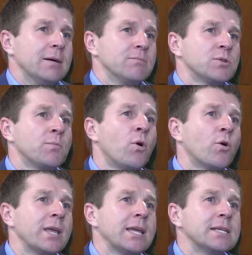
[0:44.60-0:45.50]

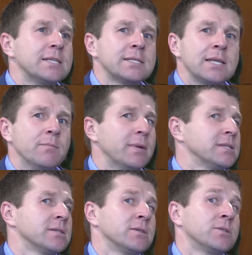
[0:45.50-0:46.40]
supporting existing
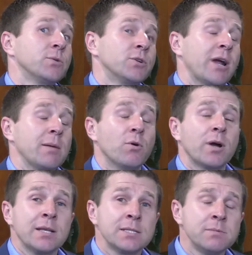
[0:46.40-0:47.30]
businesses to attract more
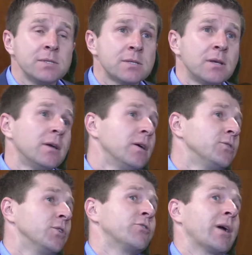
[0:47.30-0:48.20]
customers,
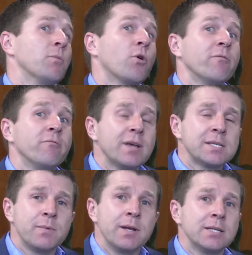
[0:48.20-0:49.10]
to attract more
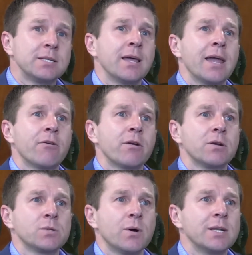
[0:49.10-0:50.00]
investment into their area
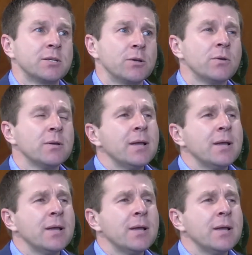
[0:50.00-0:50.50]
as well, and to